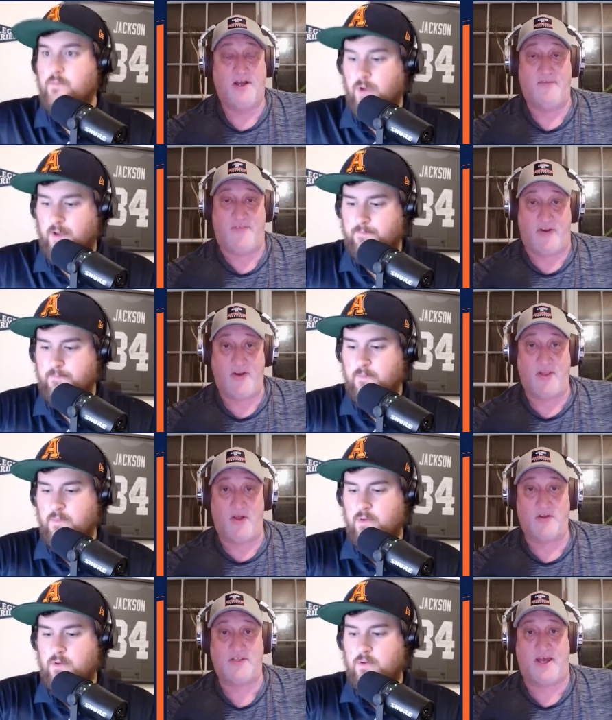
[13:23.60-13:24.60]
Speaker 1: a right. very
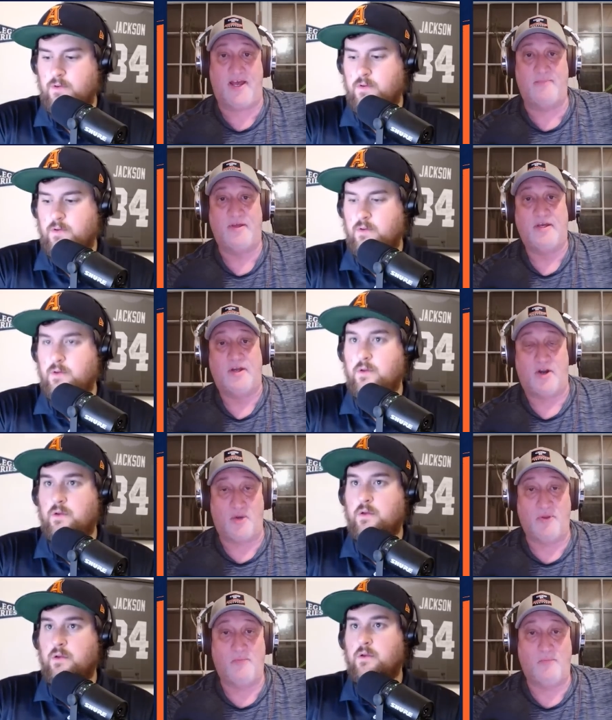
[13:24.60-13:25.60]
long time.
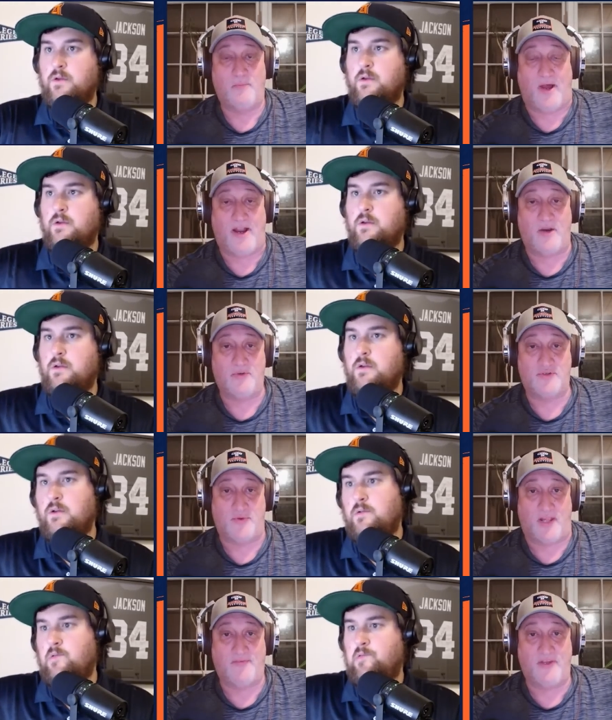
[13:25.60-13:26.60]
Urban Meyer was
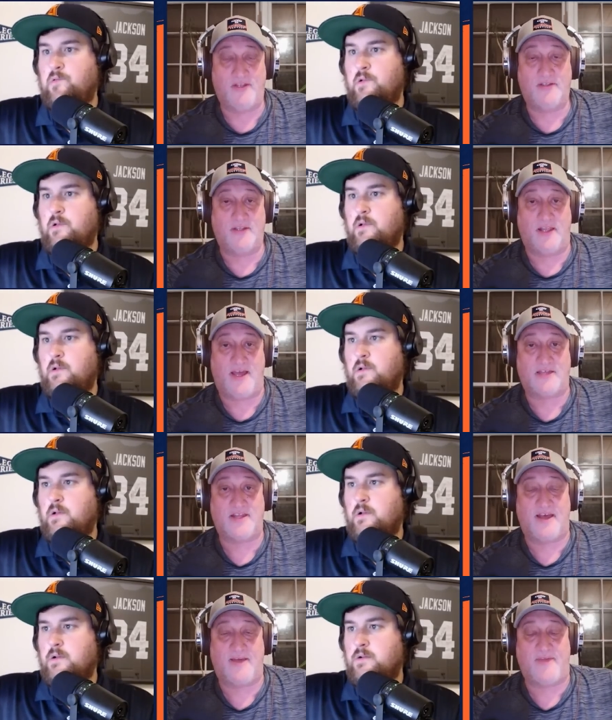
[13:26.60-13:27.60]
relevant the last
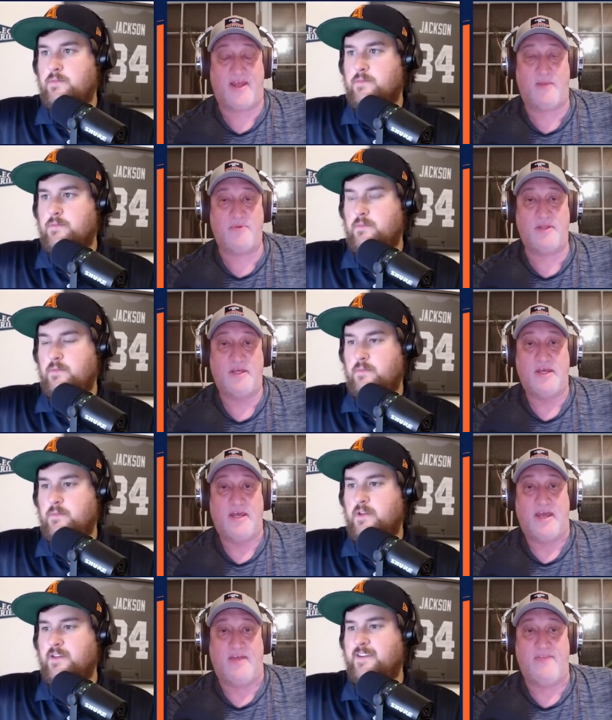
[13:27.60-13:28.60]
time that happened.
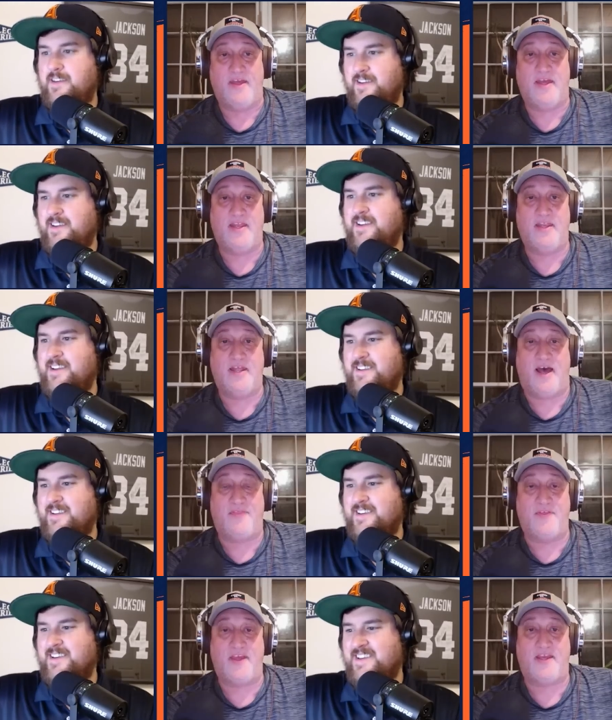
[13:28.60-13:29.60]
And then
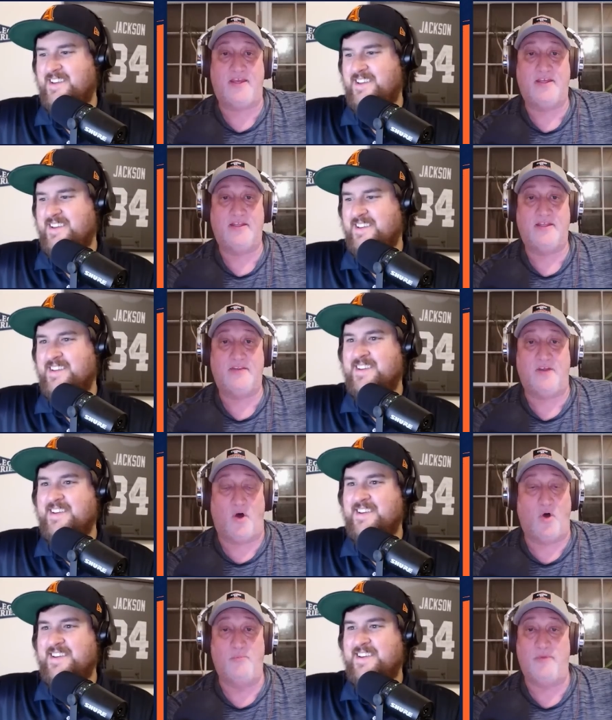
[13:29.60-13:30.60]
I think the
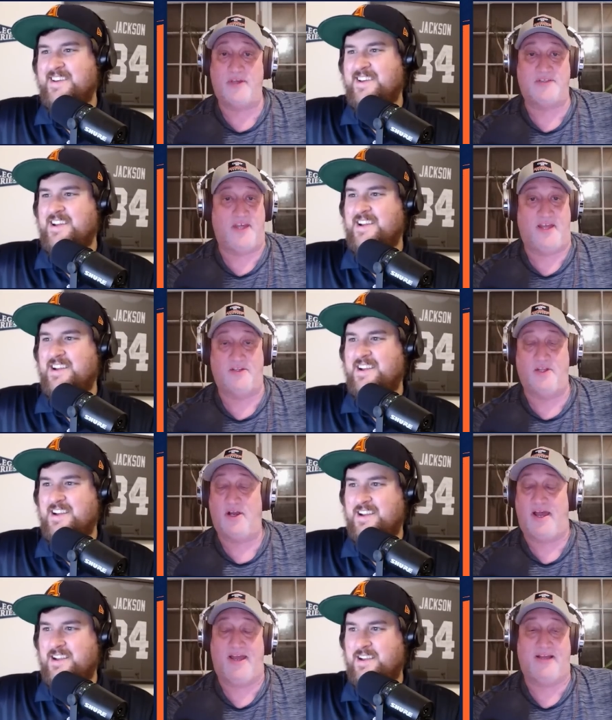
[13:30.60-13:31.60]
Ole Miss thing.
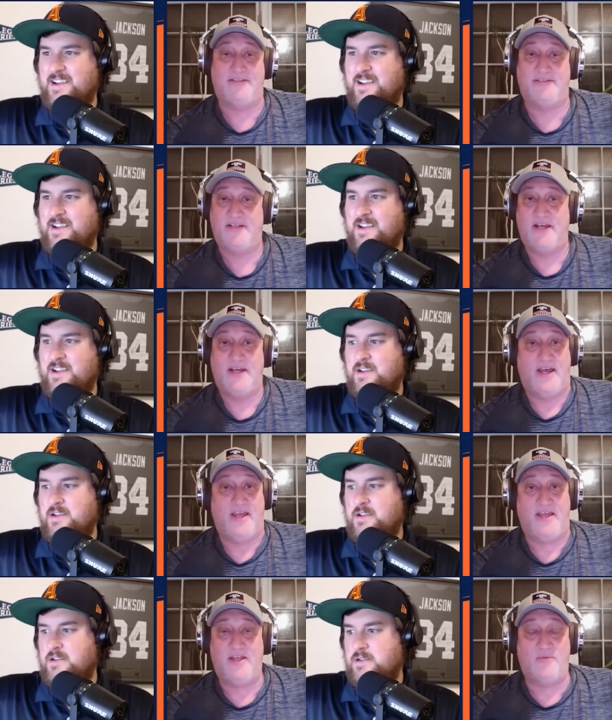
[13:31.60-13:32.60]
Look, I,
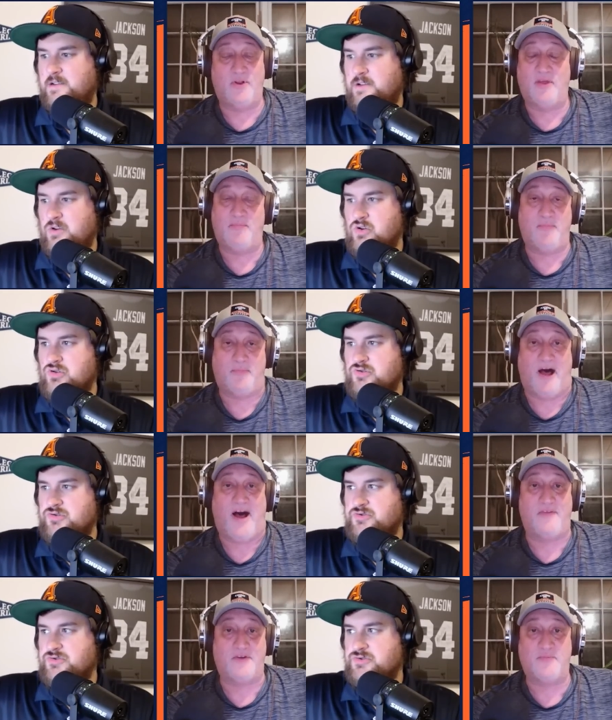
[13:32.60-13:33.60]
it really
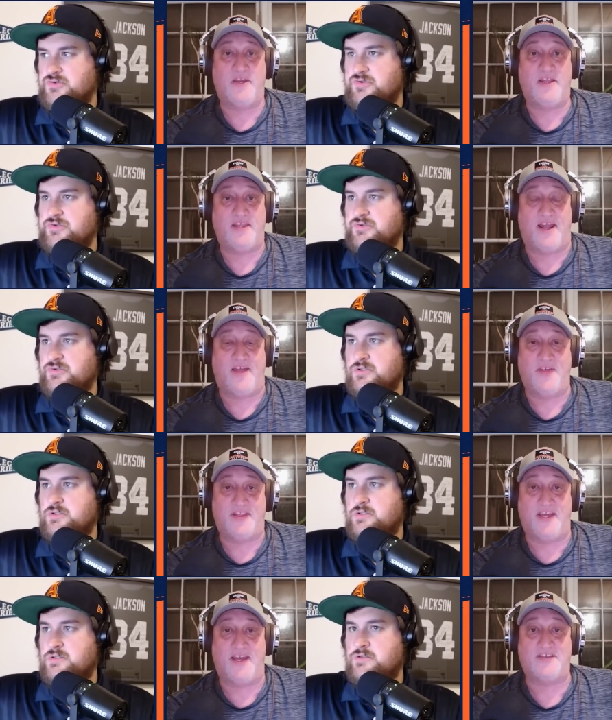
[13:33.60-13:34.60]
bothers me that I
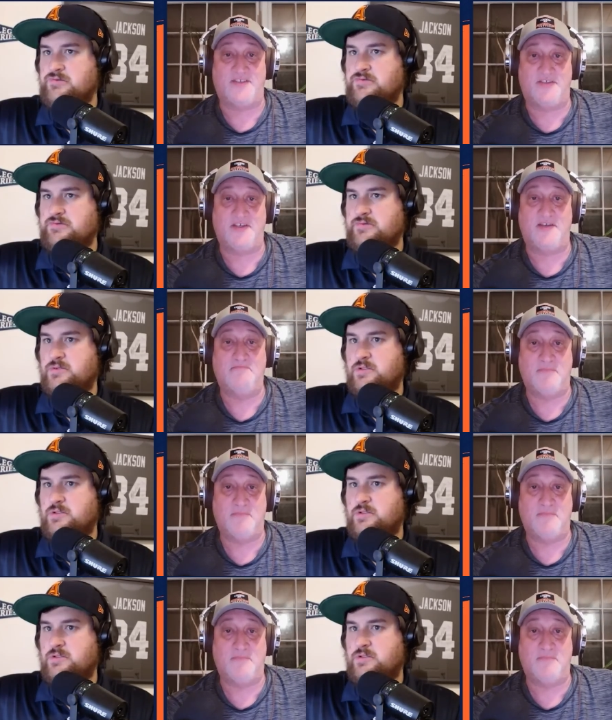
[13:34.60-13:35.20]
think the SEC